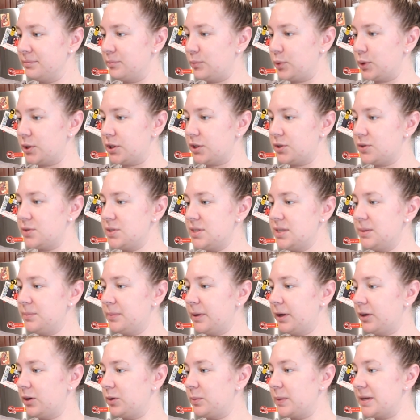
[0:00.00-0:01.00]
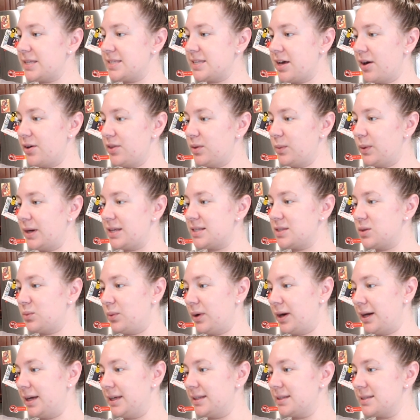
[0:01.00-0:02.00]
Produced and bottled by Southwest
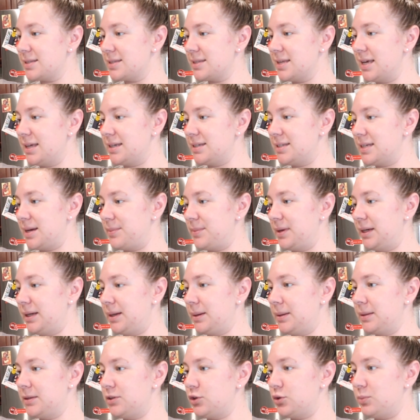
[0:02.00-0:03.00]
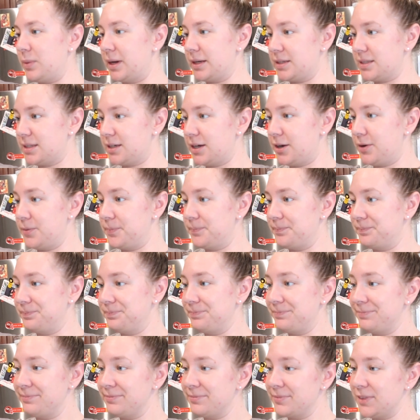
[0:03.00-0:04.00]
Wines in Deming, New Mexico,
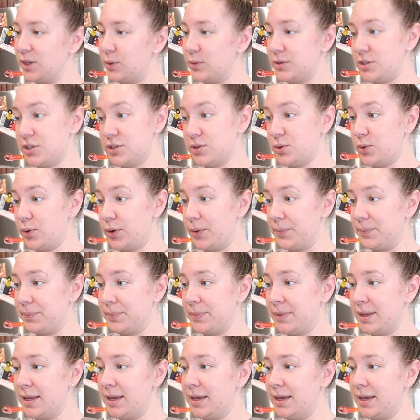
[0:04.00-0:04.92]
which is cool.